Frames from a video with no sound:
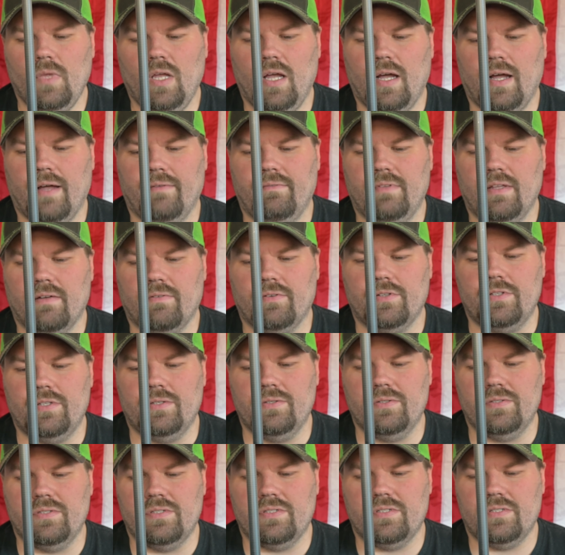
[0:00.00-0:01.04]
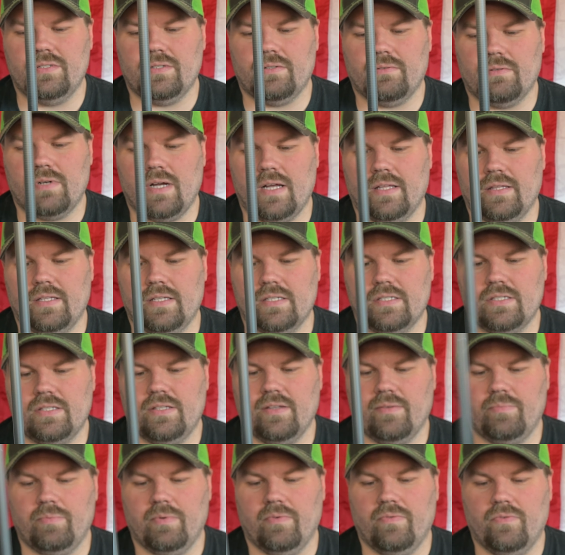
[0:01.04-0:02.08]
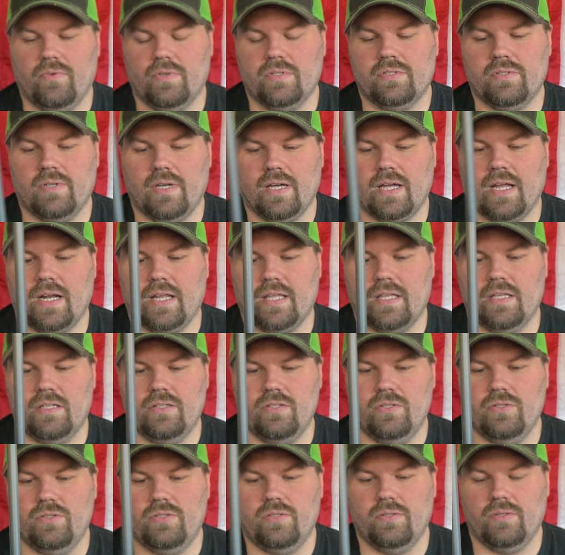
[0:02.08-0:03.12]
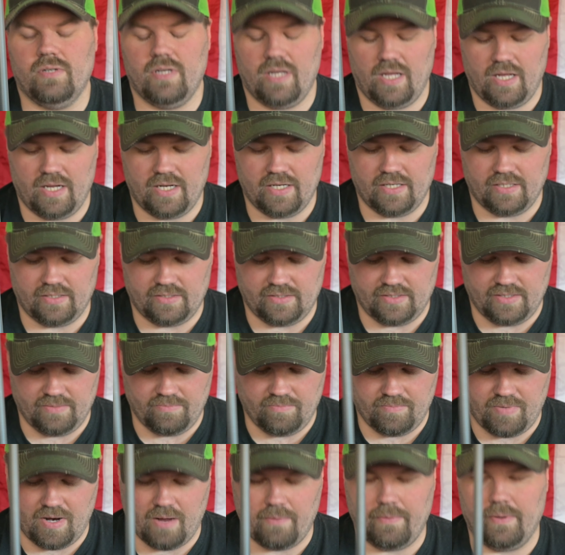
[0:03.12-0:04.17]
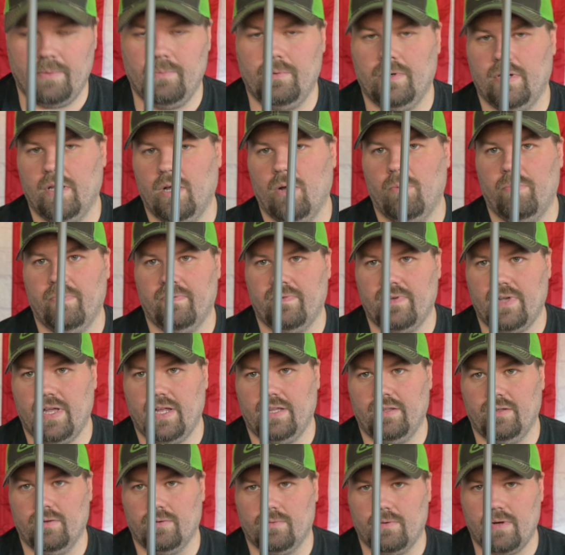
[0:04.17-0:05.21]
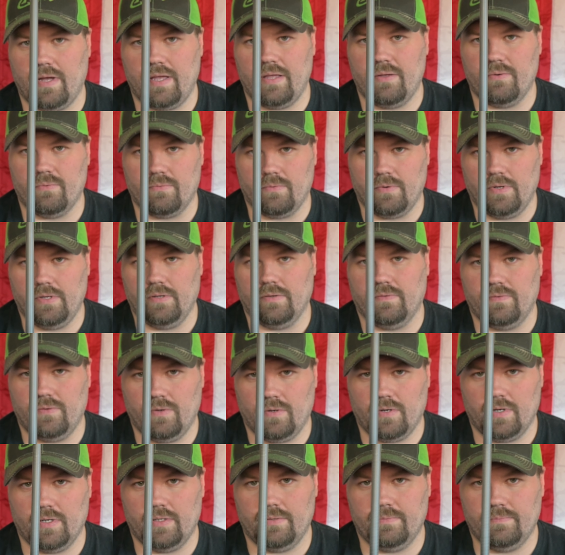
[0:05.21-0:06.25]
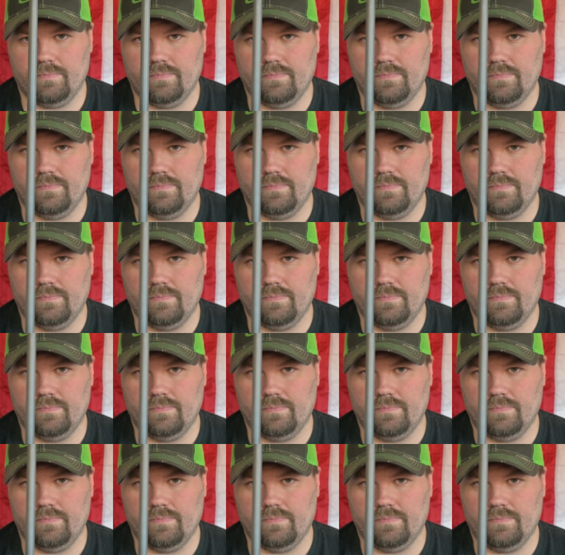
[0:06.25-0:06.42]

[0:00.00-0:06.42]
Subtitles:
I've never used a rod this stiff before, so I gotta get used to it, and probably would help if I had the right reel for it.